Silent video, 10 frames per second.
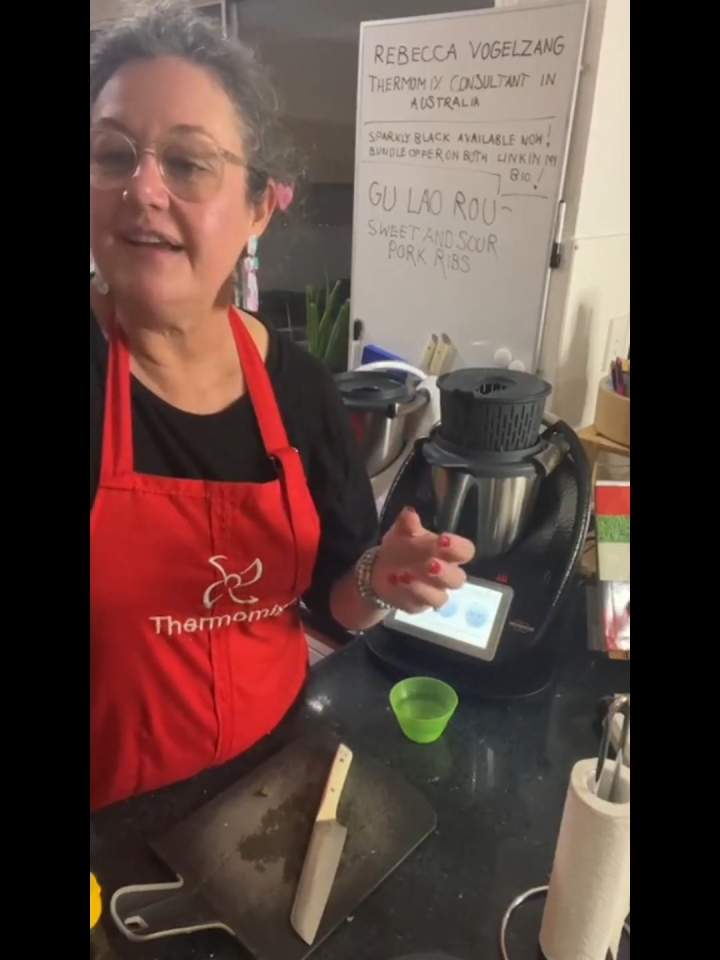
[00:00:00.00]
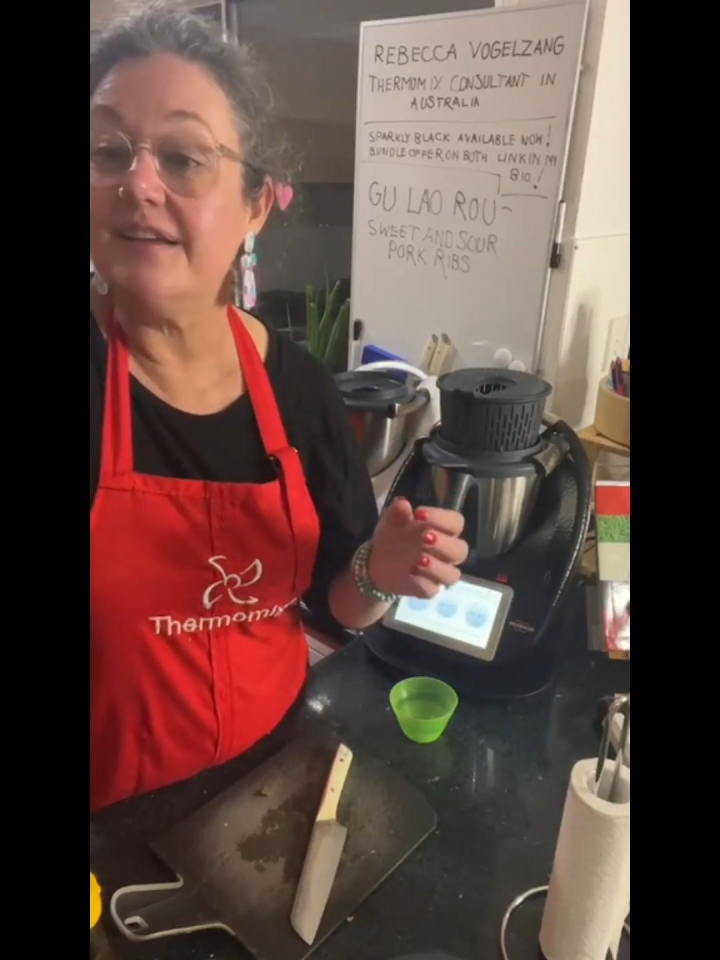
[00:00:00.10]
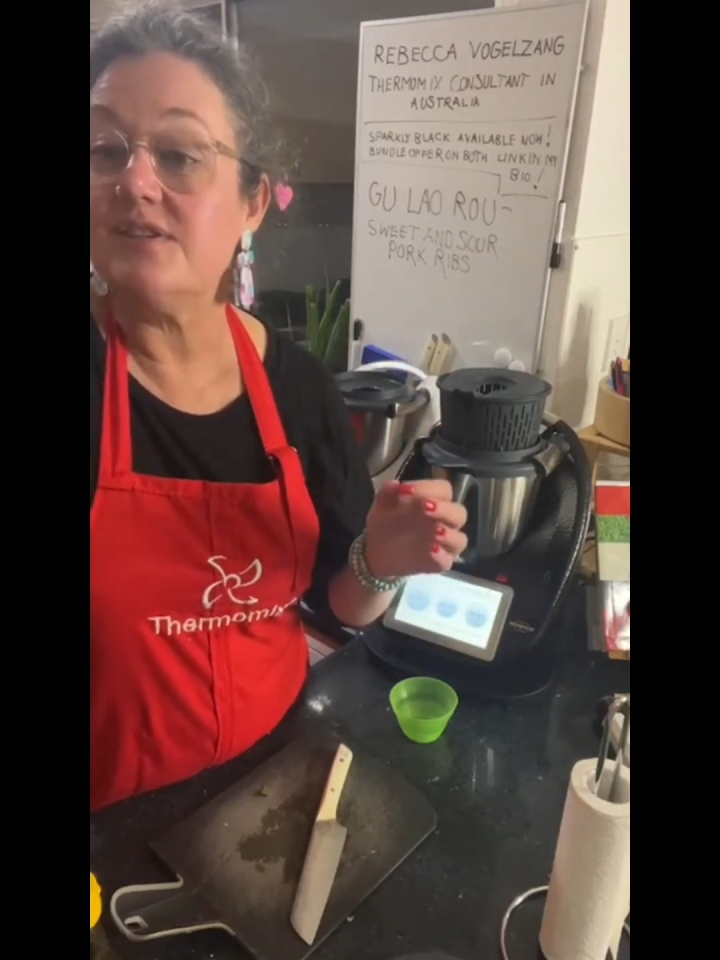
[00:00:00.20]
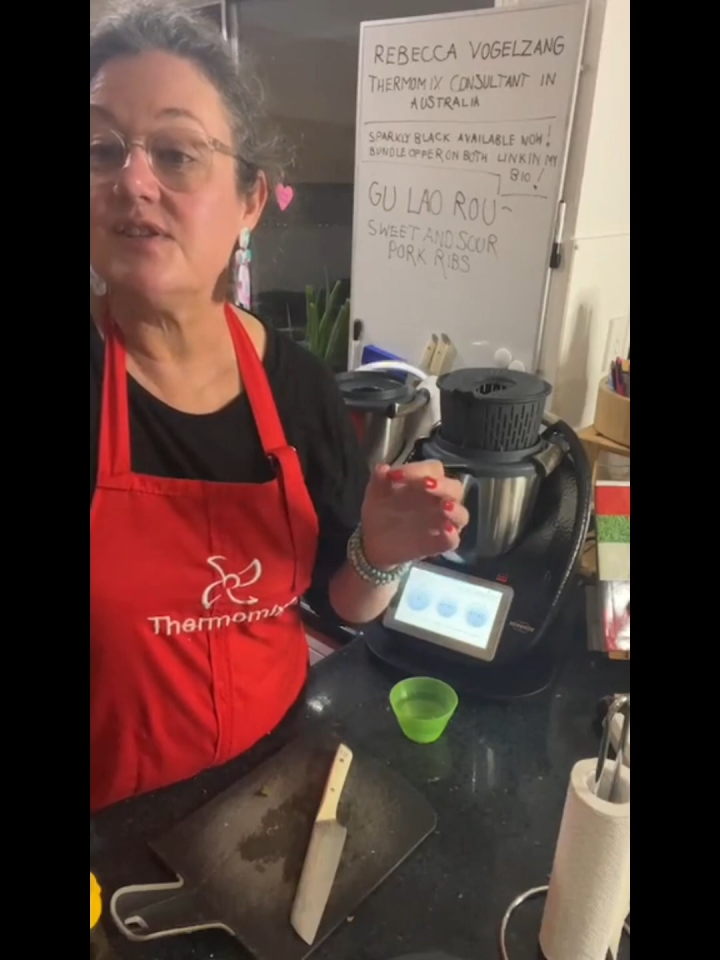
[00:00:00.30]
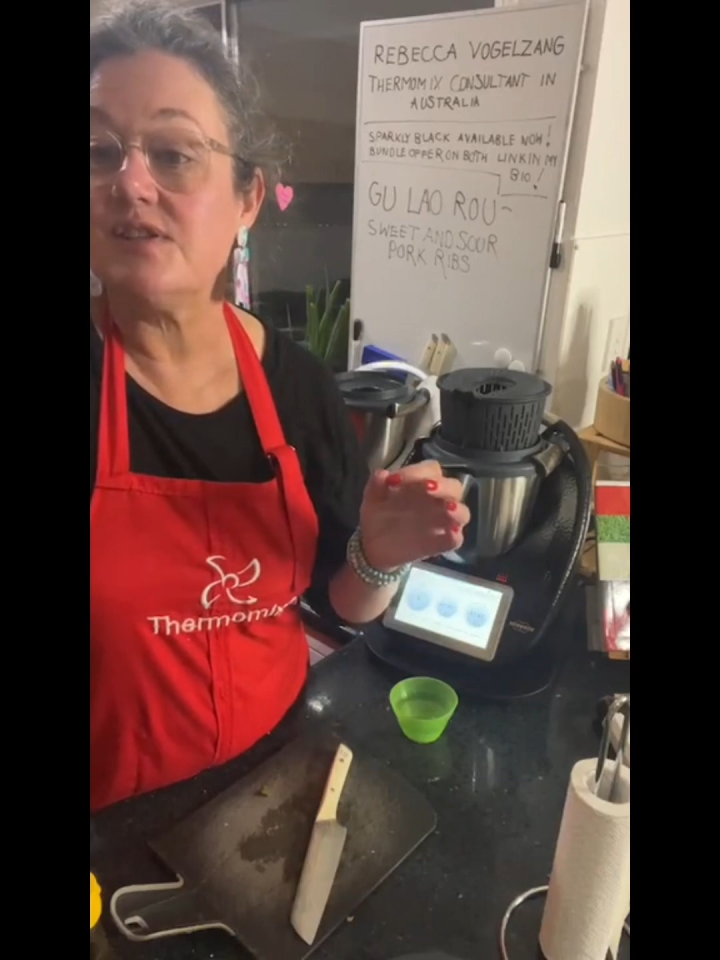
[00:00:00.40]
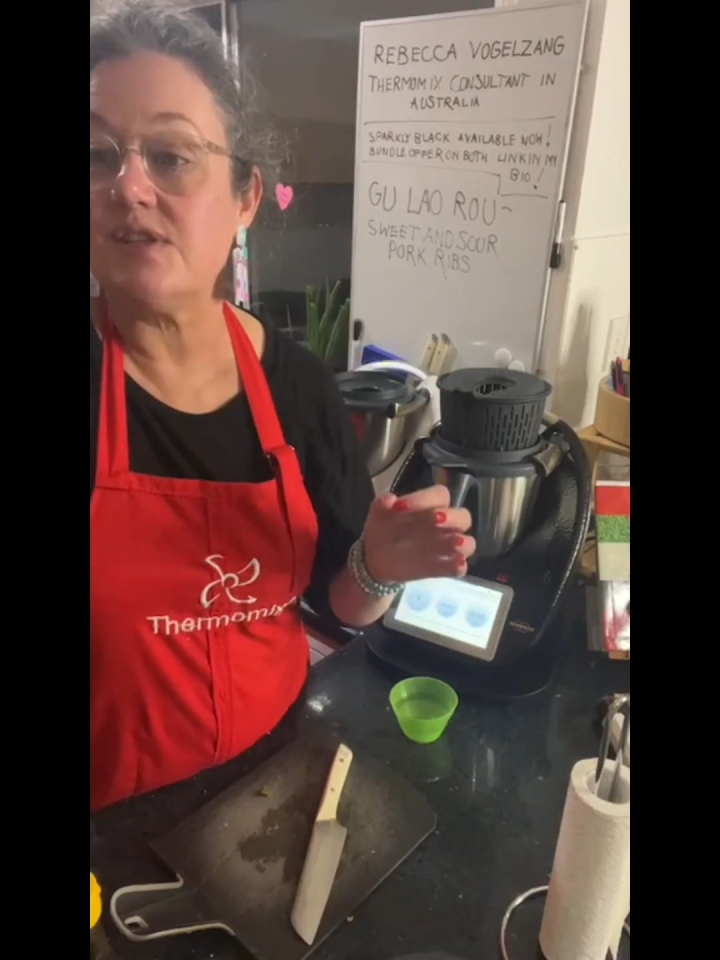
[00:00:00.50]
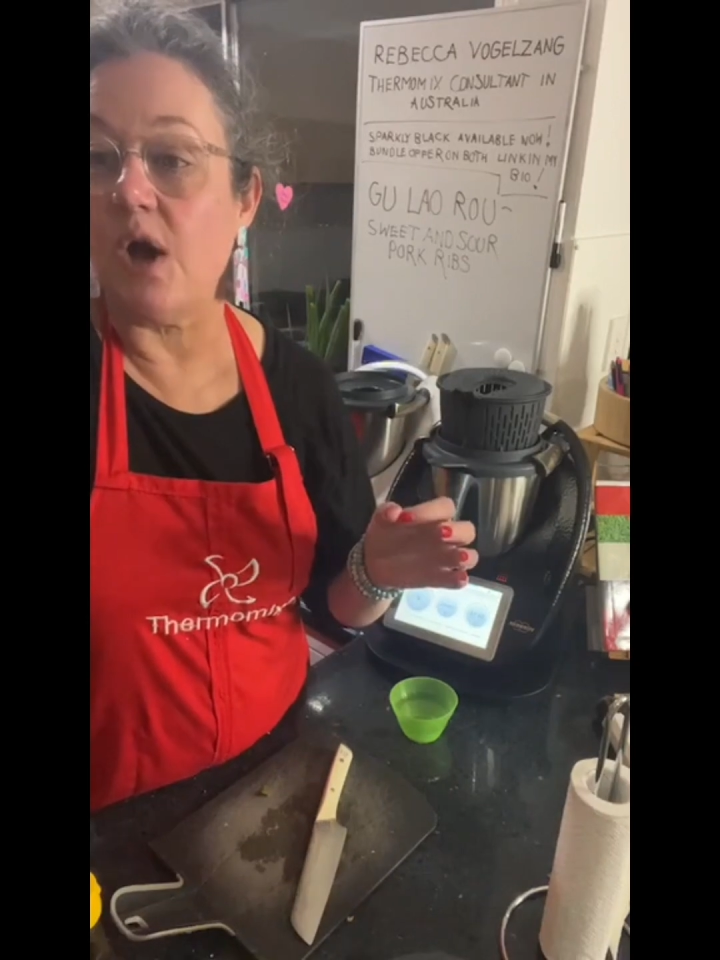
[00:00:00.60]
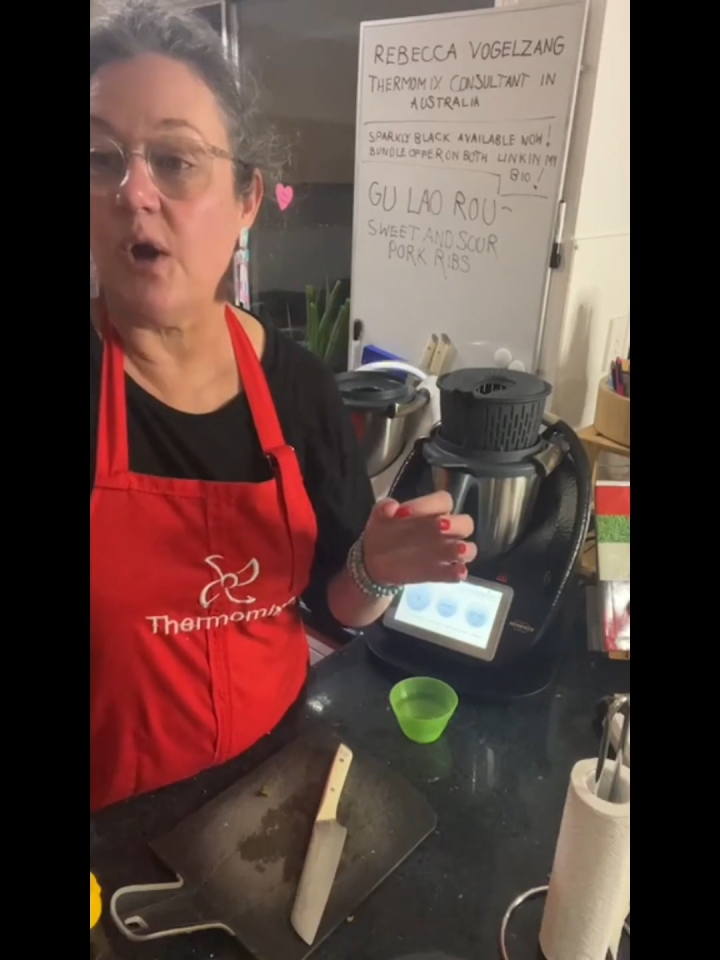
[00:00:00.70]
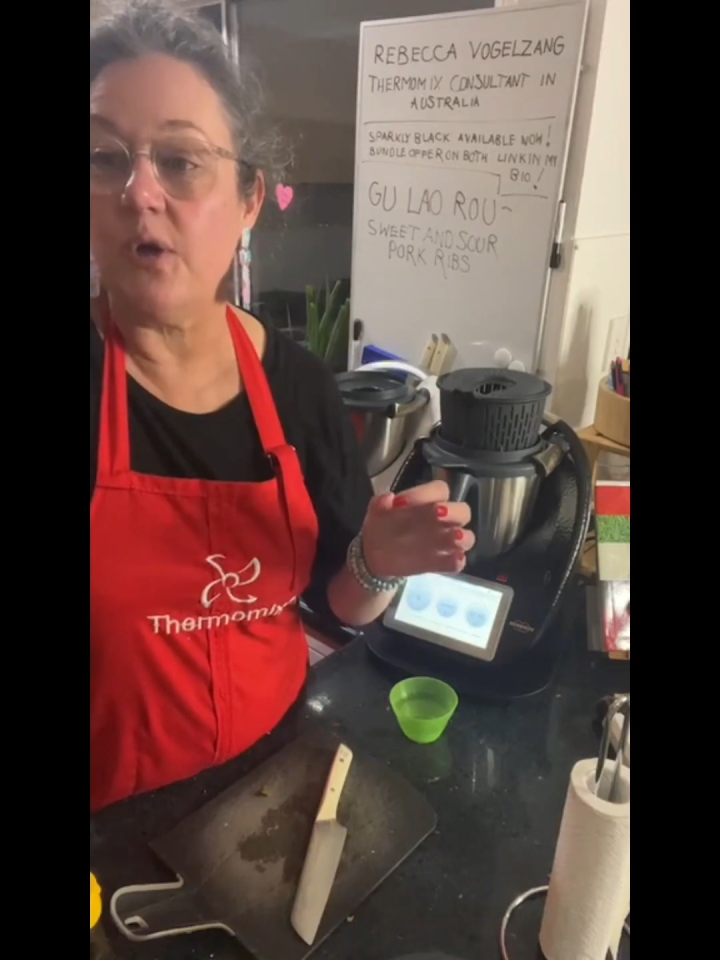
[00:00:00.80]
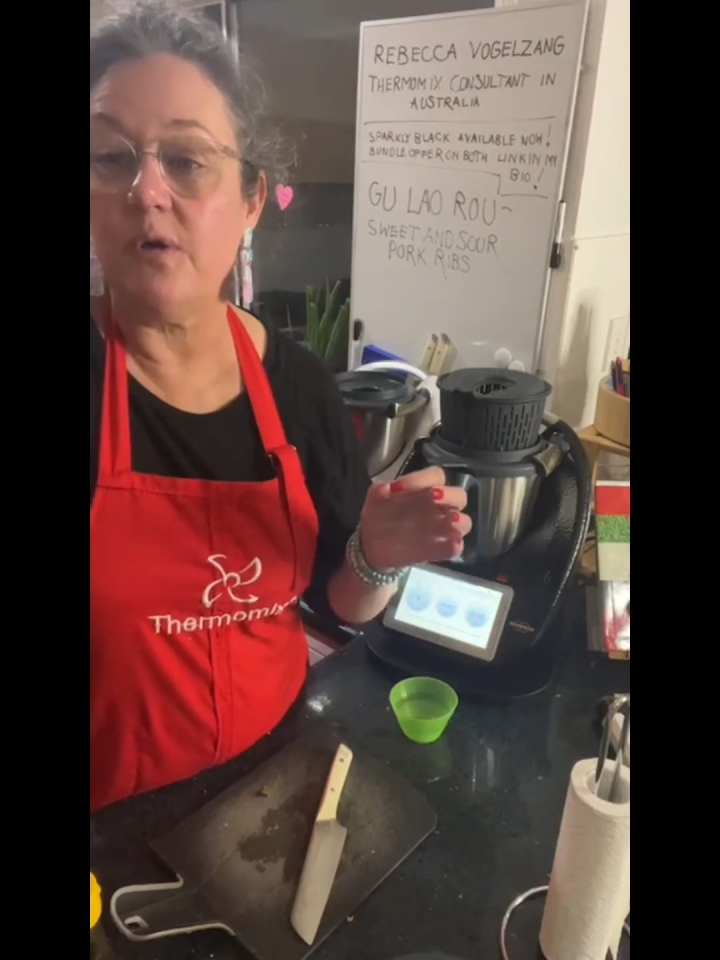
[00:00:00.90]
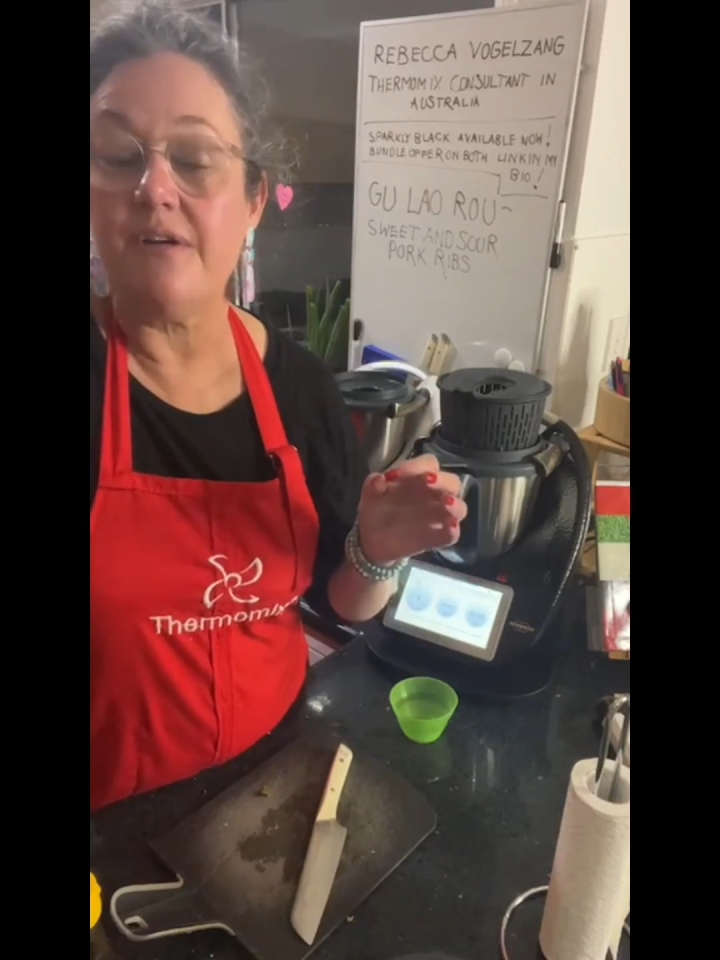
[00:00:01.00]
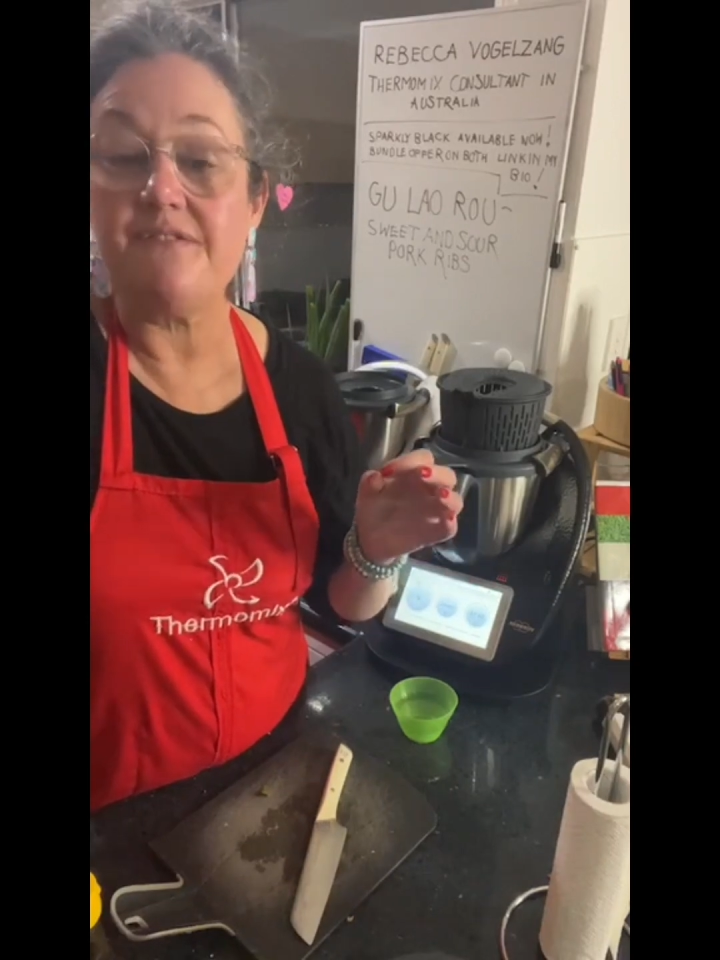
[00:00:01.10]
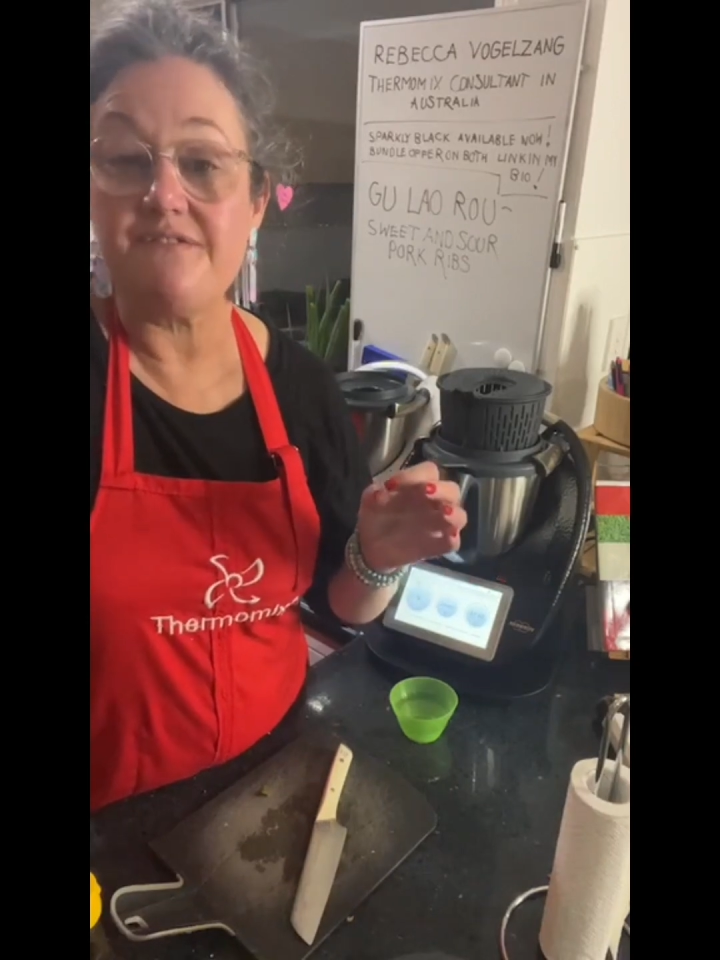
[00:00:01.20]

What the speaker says: it is so